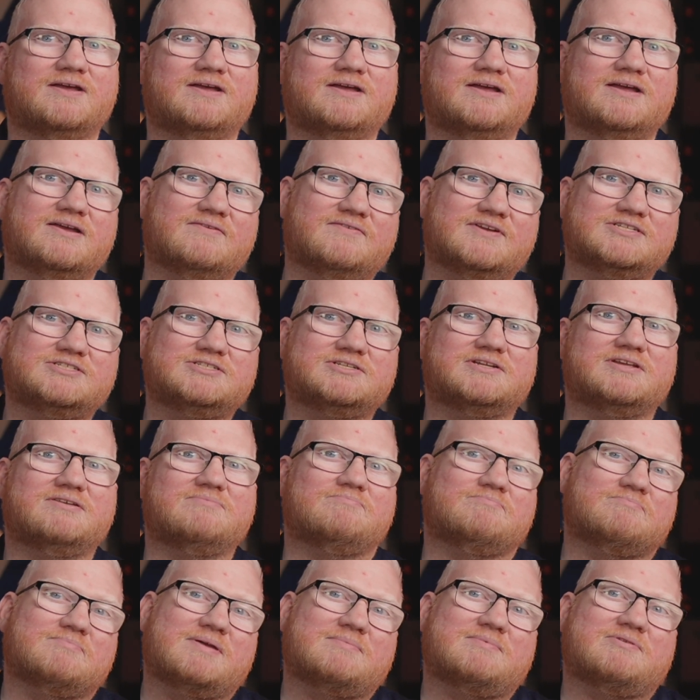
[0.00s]

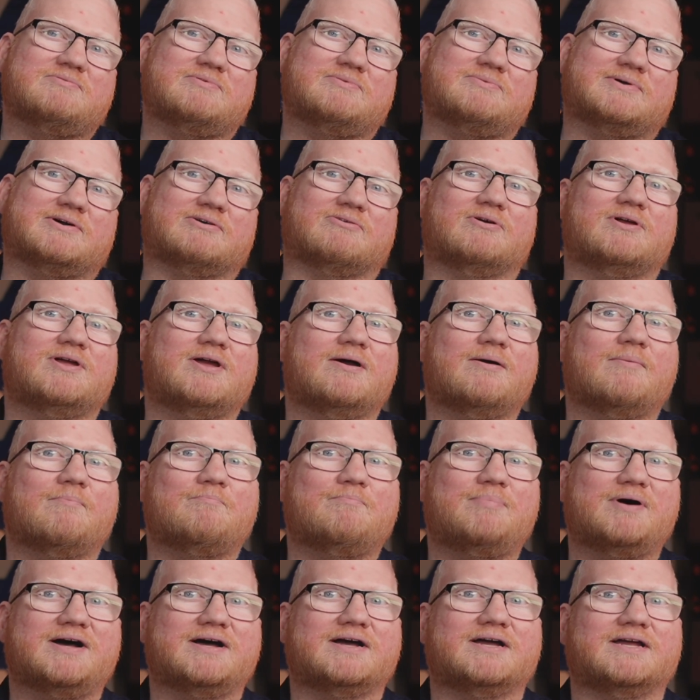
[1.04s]
Eventually, maybe we will.
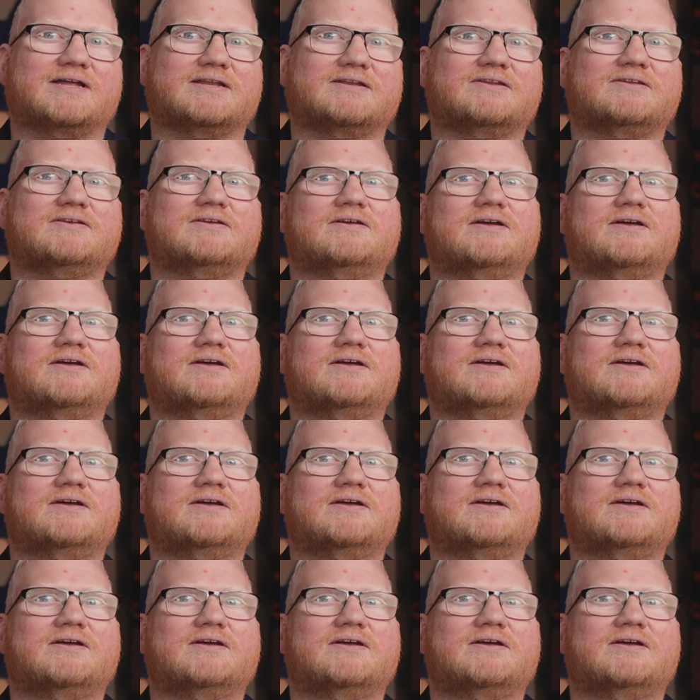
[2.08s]
But